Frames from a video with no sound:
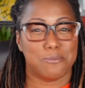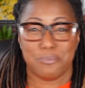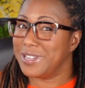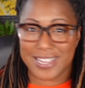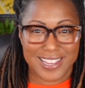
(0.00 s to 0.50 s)

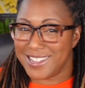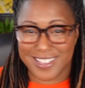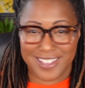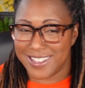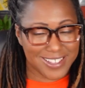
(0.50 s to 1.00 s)

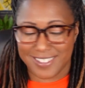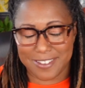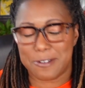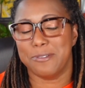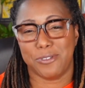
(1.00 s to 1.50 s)
Please
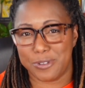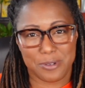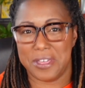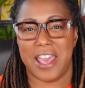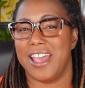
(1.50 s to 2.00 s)
don't do
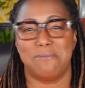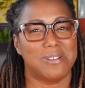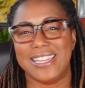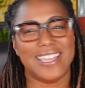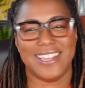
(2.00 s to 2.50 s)
that.
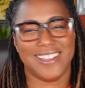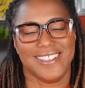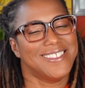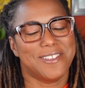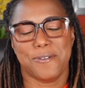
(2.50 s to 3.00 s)

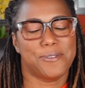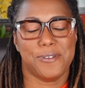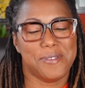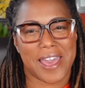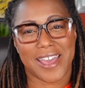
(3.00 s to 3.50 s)
Please don't
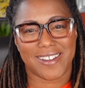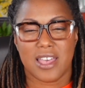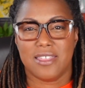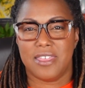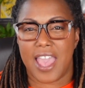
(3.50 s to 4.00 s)
do that.
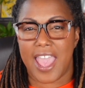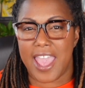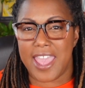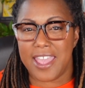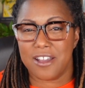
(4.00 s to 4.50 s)
The
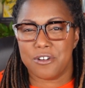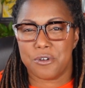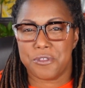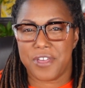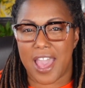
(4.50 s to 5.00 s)

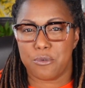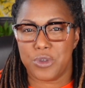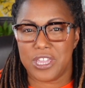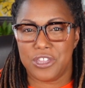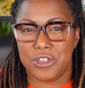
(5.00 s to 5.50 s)
angle that we
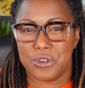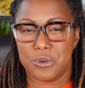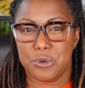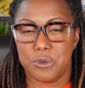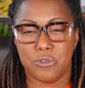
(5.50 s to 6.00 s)

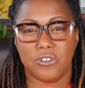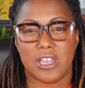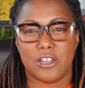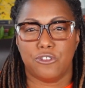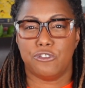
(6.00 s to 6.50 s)
use
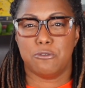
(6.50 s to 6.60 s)
to